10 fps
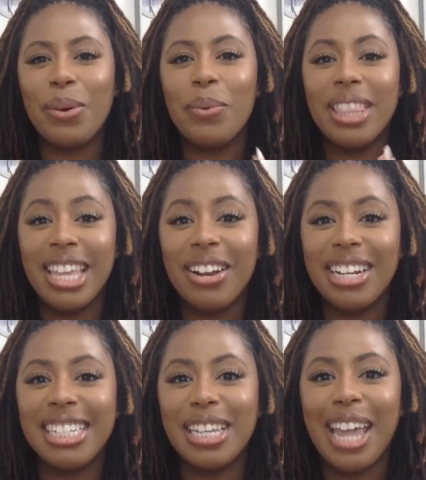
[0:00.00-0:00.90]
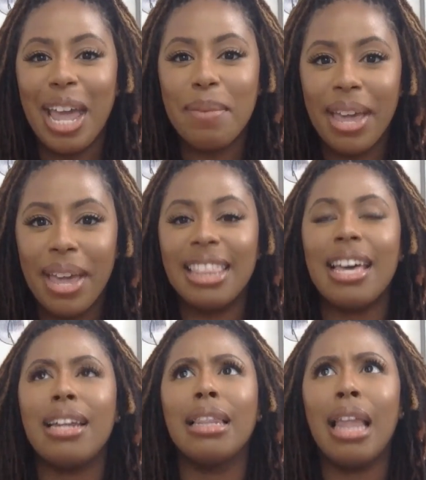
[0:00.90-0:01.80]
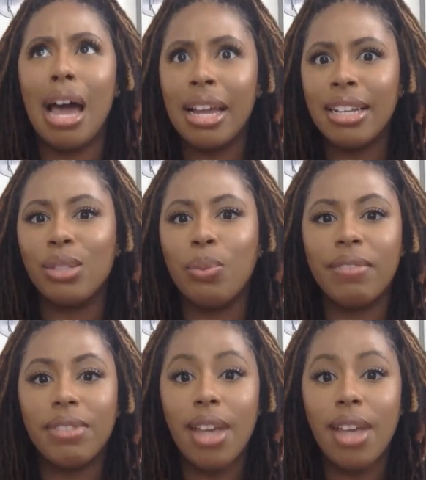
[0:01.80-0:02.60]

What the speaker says: So when there is a campaign that aligns with